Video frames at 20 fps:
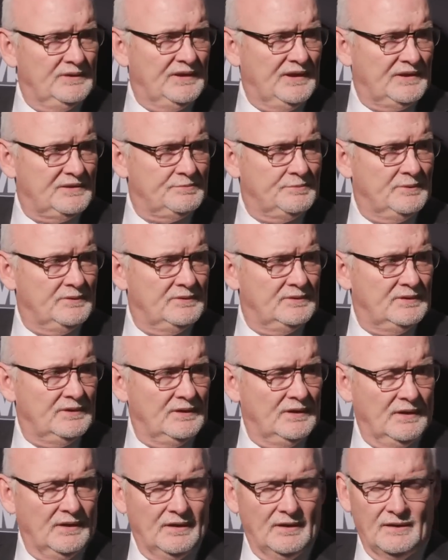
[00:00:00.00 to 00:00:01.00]
were desperate.
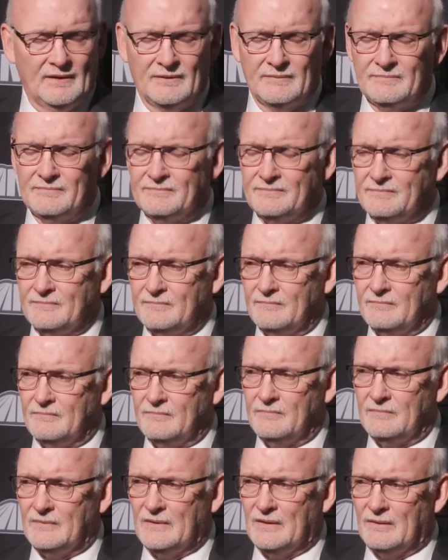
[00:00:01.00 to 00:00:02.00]

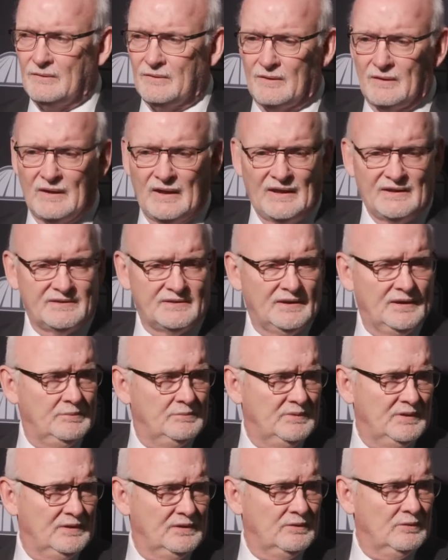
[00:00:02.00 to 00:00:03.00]
You know, their last
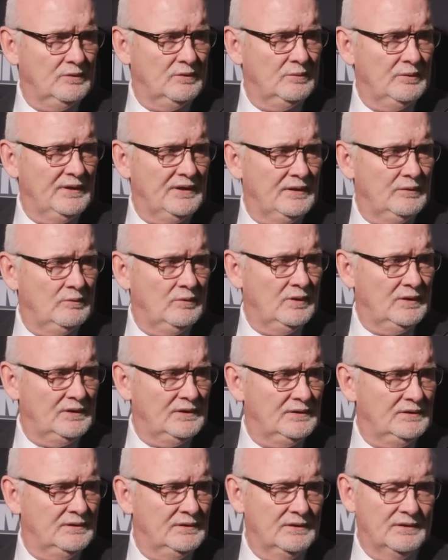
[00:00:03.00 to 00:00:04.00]
game didn't go the way they
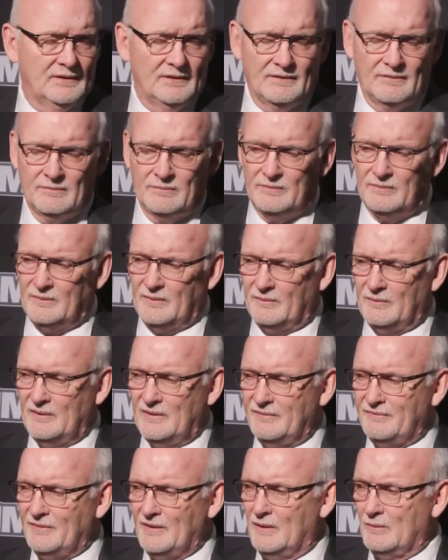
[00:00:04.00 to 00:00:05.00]
wanted. And we
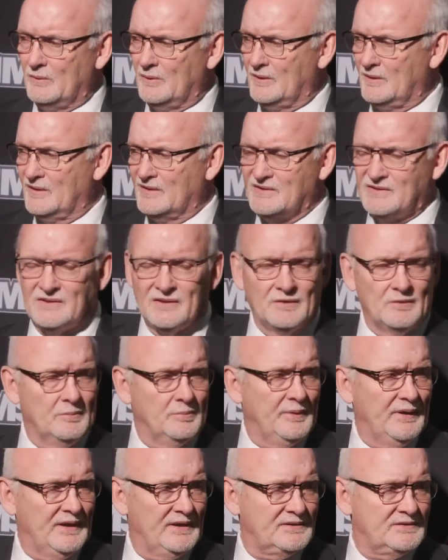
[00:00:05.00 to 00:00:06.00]
really felt we were going to see their
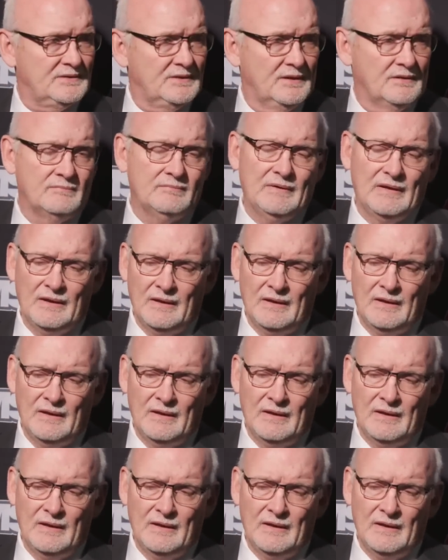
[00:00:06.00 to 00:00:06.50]
best. And